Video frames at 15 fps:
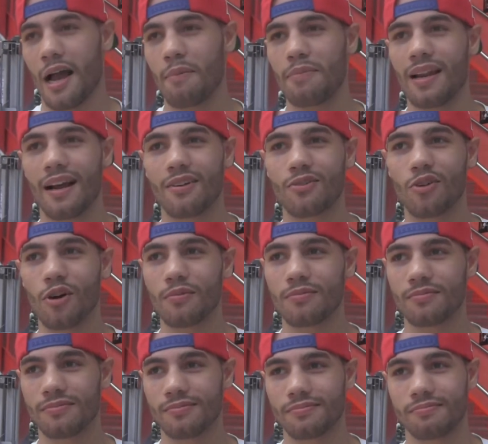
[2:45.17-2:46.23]
I grew up
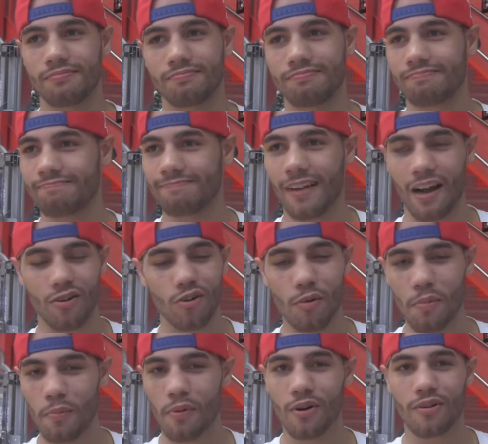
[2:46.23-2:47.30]

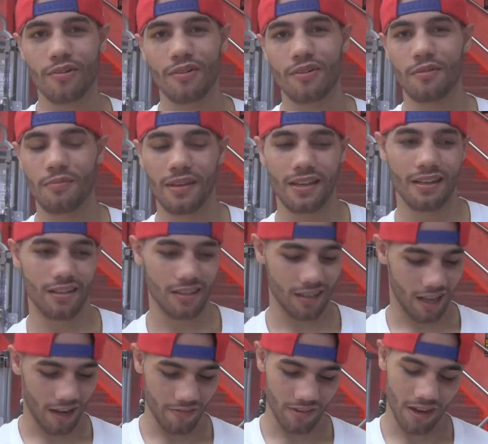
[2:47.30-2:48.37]
in Puerto Rico.
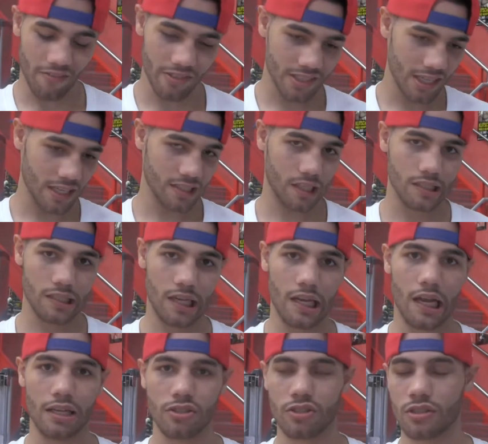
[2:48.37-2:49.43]
Every chance I
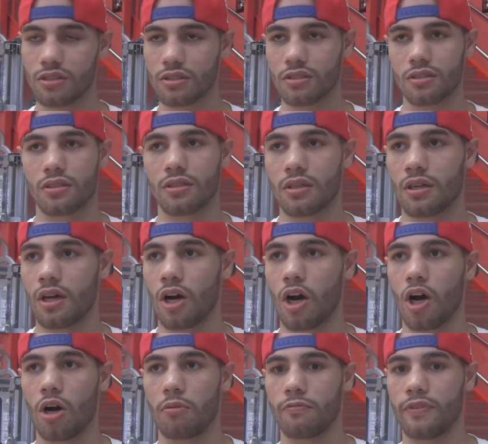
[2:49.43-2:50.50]
take, I used to
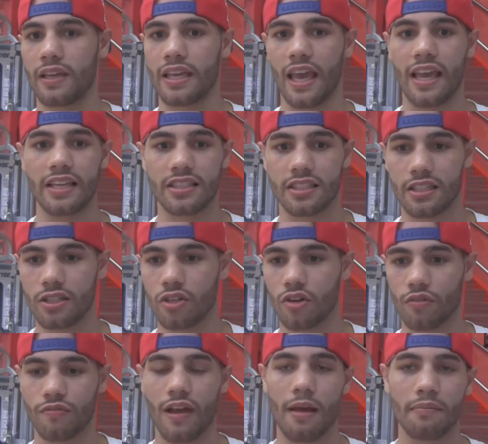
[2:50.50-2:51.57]
vacation
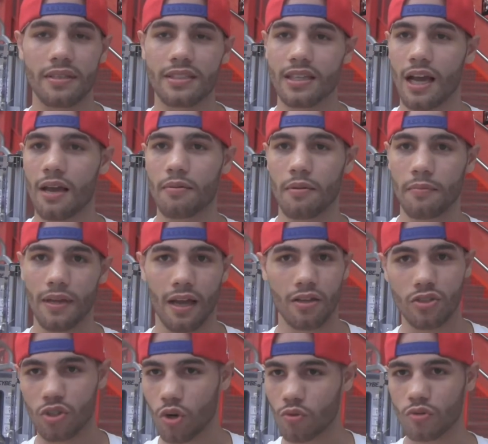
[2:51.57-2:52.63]
or family time. I
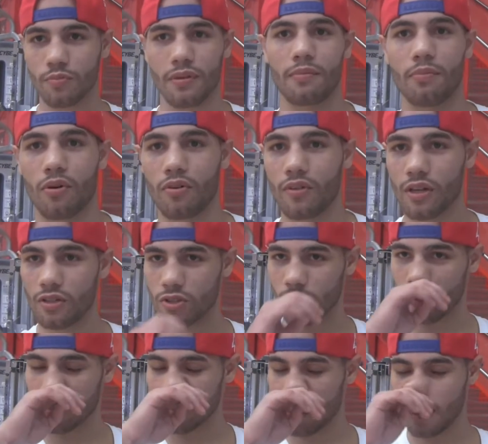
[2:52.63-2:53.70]
used to always be in Puerto Rico,
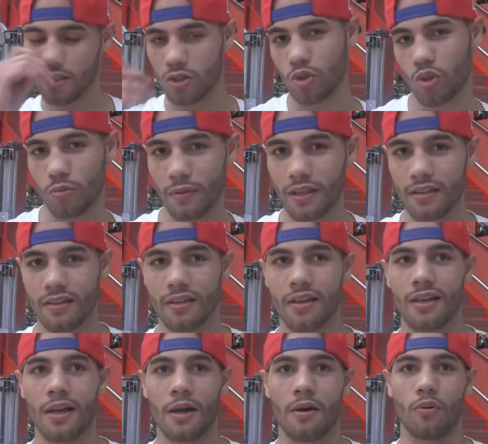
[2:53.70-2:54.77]
so it's not new to me.
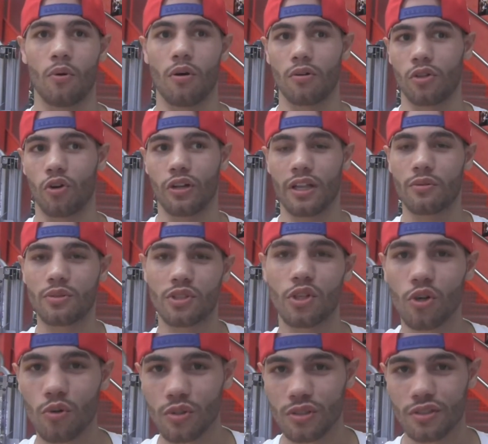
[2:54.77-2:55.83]
Well, the only thing that was
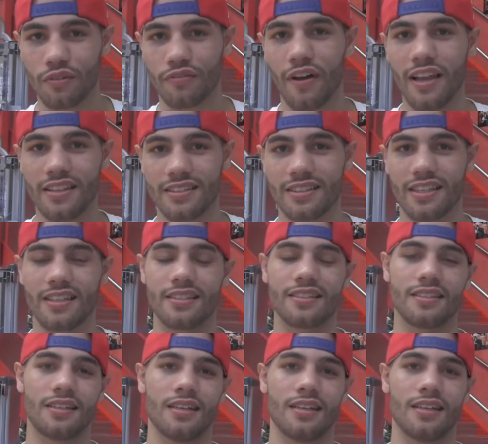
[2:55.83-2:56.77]
new was the fighting scene.